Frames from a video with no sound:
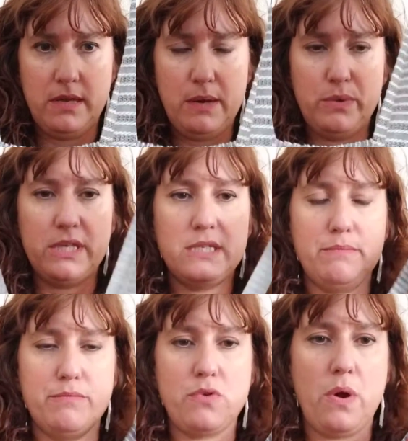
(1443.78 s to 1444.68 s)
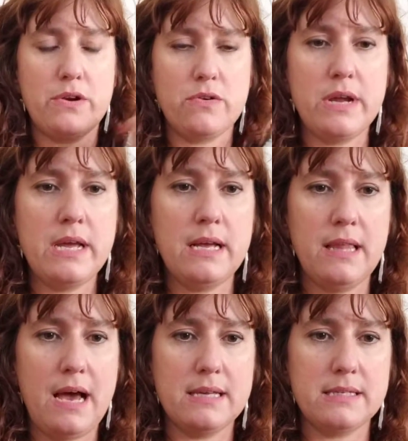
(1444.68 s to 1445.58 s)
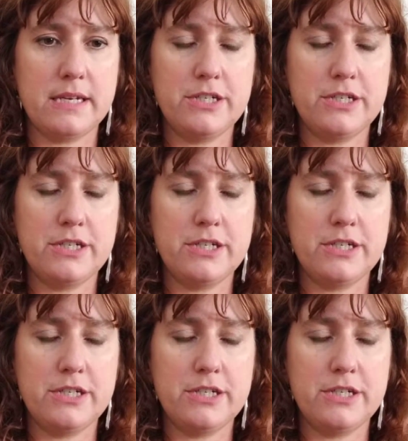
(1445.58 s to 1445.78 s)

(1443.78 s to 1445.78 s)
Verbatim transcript: with this embroidery elastic